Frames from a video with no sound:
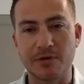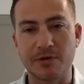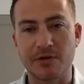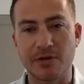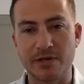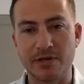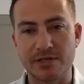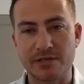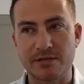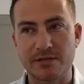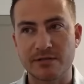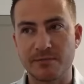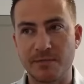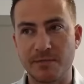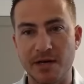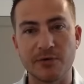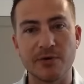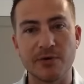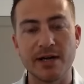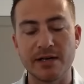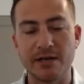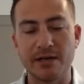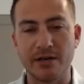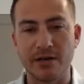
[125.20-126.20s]
across my
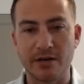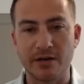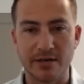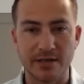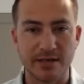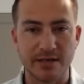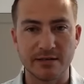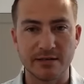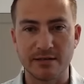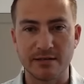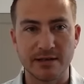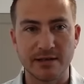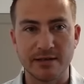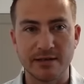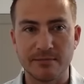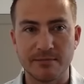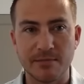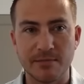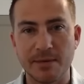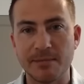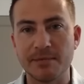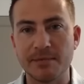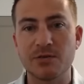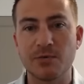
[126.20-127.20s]
radar in
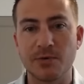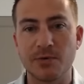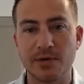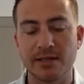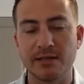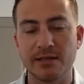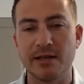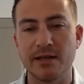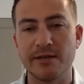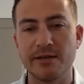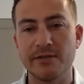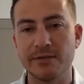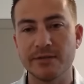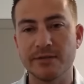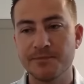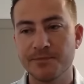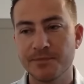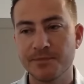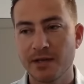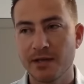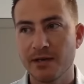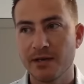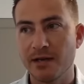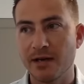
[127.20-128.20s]
maybe 2011.
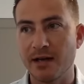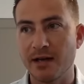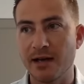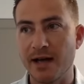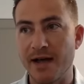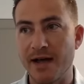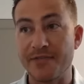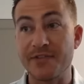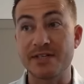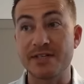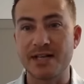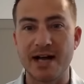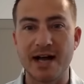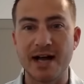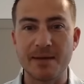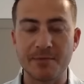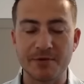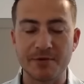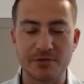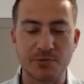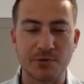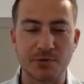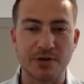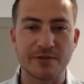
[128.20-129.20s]
At the time,
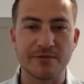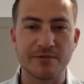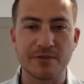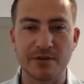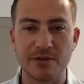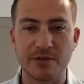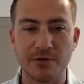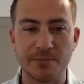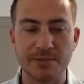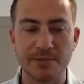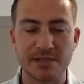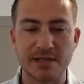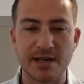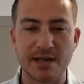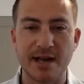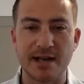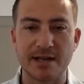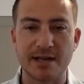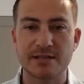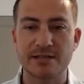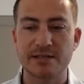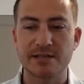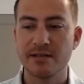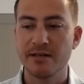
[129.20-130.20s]
I was working for Goldman
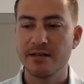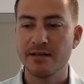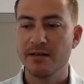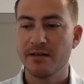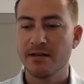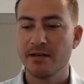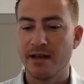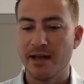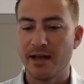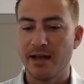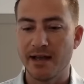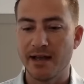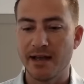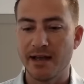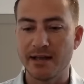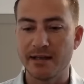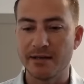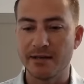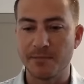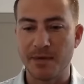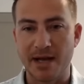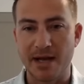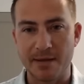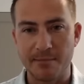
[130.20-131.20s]
Sachs,
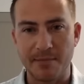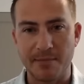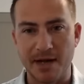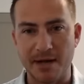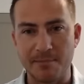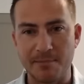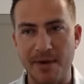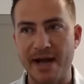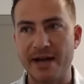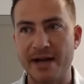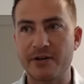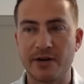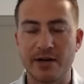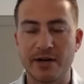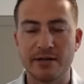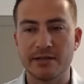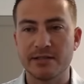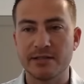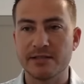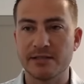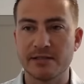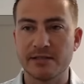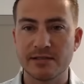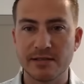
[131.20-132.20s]
and my background
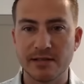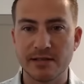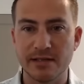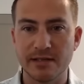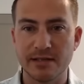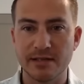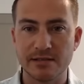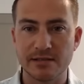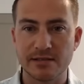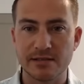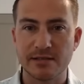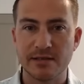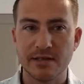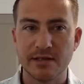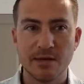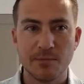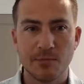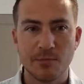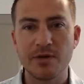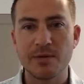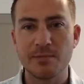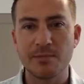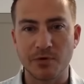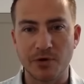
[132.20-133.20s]
is
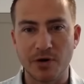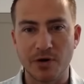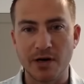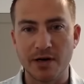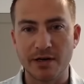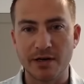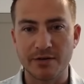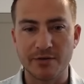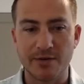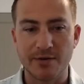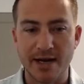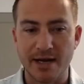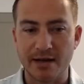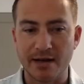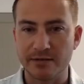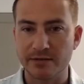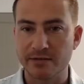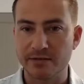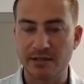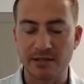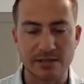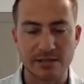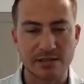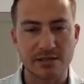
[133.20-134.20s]
pretty broad
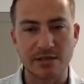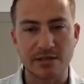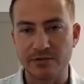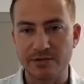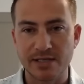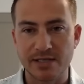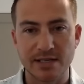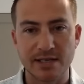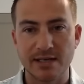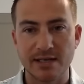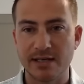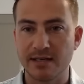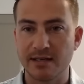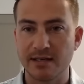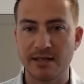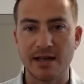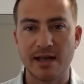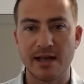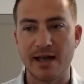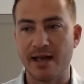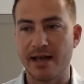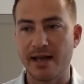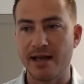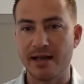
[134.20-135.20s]
around consulting
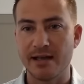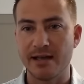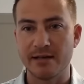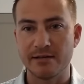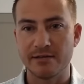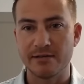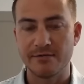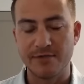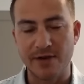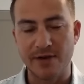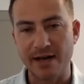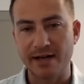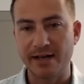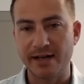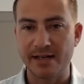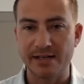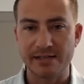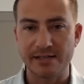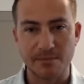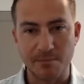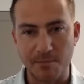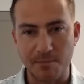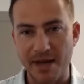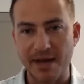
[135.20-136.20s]
and
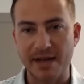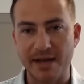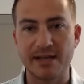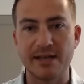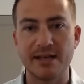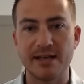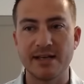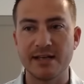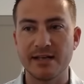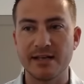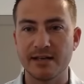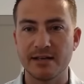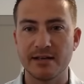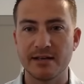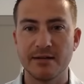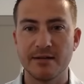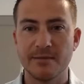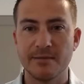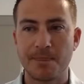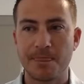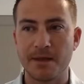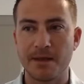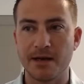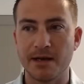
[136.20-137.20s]
finance and banking,
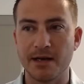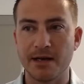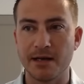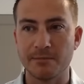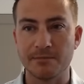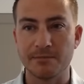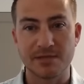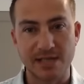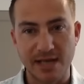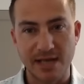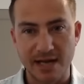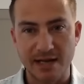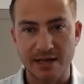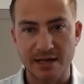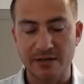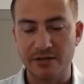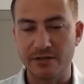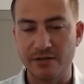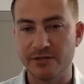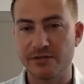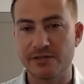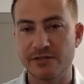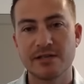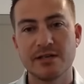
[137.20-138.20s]

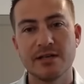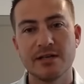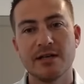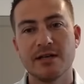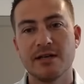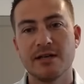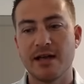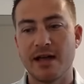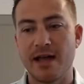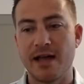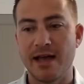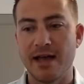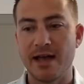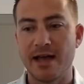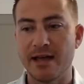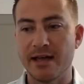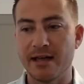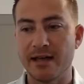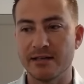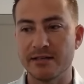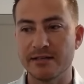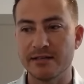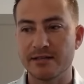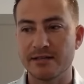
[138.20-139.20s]
sales,
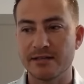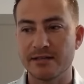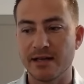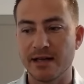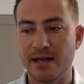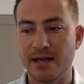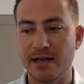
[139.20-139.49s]
and